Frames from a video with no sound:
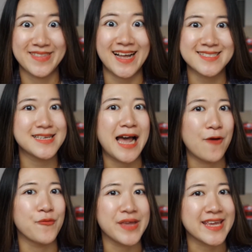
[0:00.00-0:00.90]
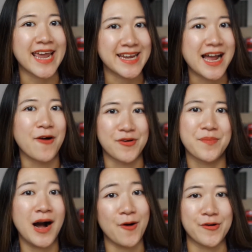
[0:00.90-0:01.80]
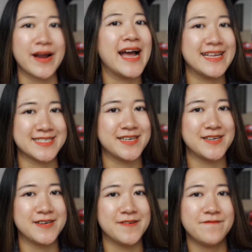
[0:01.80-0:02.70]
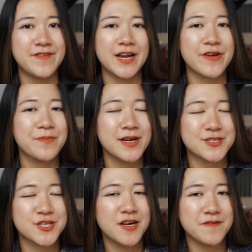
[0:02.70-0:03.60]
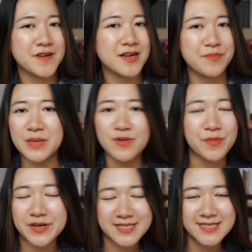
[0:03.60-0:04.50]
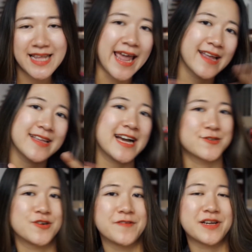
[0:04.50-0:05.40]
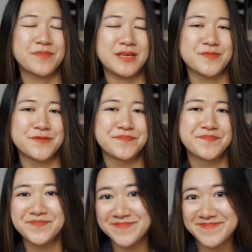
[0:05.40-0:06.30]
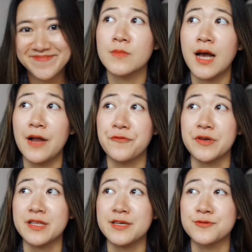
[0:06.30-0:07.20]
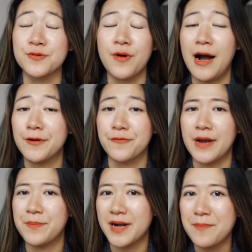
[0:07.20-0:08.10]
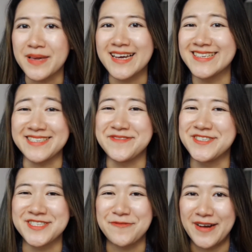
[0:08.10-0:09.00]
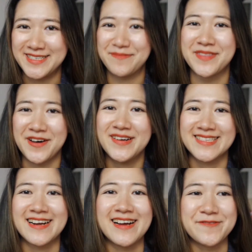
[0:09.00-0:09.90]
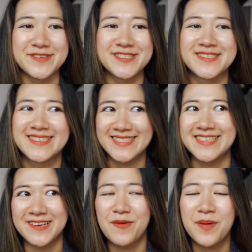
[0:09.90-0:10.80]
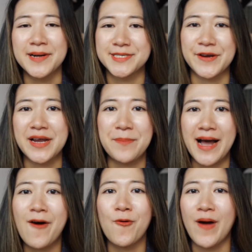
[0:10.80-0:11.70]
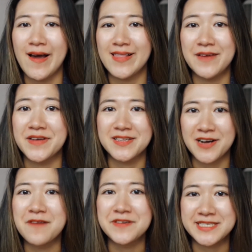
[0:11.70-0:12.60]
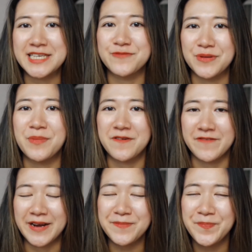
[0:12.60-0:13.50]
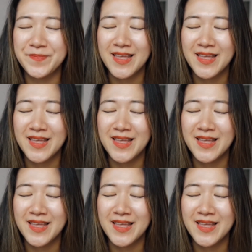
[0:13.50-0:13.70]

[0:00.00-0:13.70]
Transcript: That's how we gain our power as a very much of a people person and extroverted people. I really don't know how to wrap it up because it was just a random thought that I was, pondering about while having the conversation with my friend.